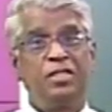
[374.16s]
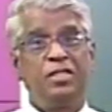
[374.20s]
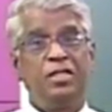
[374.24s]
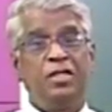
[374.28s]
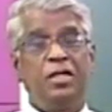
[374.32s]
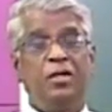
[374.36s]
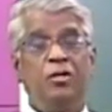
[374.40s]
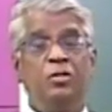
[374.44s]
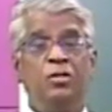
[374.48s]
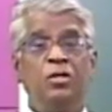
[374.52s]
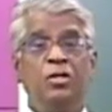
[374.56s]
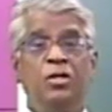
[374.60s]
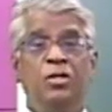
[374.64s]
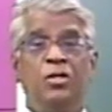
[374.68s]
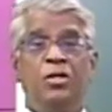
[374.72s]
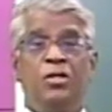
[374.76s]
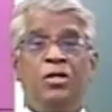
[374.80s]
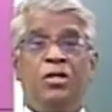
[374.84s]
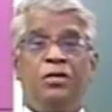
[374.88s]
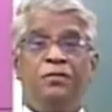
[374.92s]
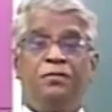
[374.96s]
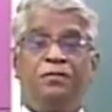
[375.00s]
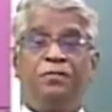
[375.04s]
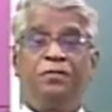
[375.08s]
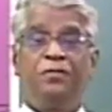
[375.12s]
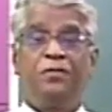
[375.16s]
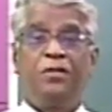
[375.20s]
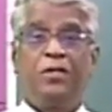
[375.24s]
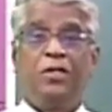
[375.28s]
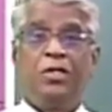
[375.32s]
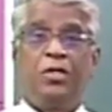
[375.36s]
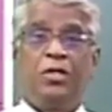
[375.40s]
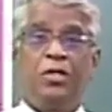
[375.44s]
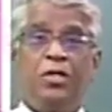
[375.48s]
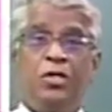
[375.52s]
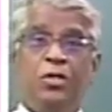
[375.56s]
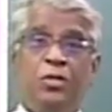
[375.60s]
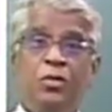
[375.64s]
Now, if
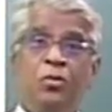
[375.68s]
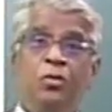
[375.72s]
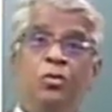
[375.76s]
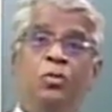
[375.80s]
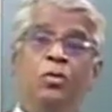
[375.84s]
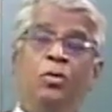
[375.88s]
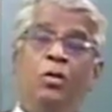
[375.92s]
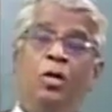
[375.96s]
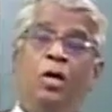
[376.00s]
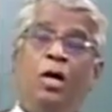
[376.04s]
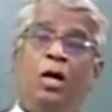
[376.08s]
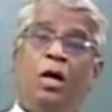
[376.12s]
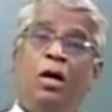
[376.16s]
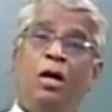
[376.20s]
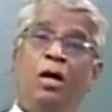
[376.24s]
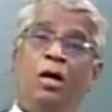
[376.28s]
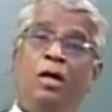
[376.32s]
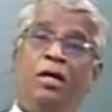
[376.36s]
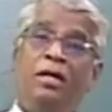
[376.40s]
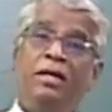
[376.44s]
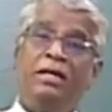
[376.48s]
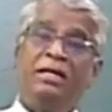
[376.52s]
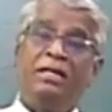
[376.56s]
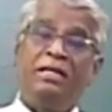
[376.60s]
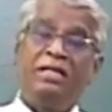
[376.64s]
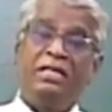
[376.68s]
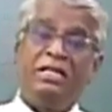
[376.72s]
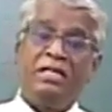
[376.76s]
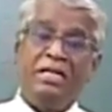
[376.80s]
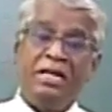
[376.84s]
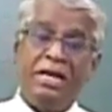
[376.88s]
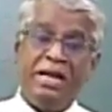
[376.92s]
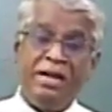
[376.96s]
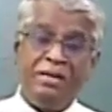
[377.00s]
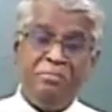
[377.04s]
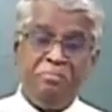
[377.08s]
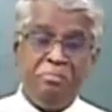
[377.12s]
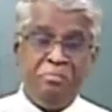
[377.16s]
you are
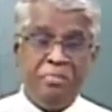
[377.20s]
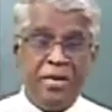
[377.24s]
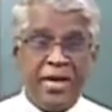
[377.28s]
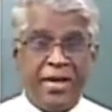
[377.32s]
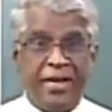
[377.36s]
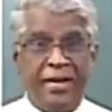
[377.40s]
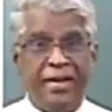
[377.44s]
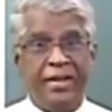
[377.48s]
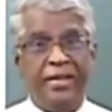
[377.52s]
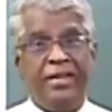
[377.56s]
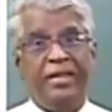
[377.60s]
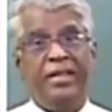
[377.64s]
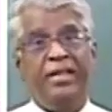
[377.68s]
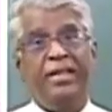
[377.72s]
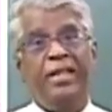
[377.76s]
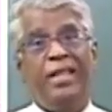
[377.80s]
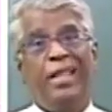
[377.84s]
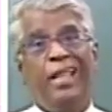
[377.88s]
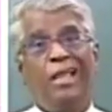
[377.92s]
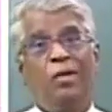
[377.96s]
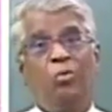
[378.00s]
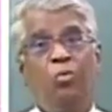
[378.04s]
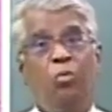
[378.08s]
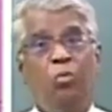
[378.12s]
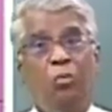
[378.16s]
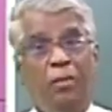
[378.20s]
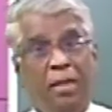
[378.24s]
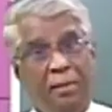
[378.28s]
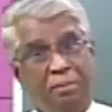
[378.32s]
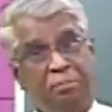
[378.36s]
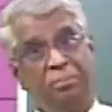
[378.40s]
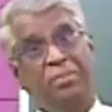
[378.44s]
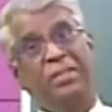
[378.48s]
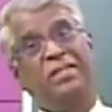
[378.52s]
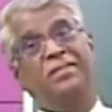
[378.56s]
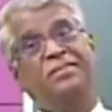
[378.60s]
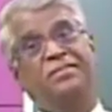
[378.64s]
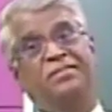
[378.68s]
burying a
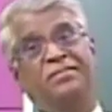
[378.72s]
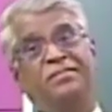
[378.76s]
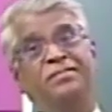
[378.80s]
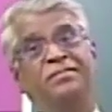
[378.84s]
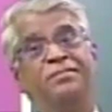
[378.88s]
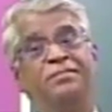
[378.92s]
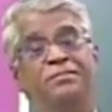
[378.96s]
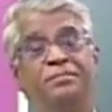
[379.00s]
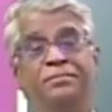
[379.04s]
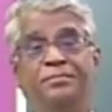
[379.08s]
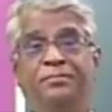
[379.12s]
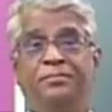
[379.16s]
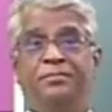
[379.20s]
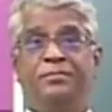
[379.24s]
weapon,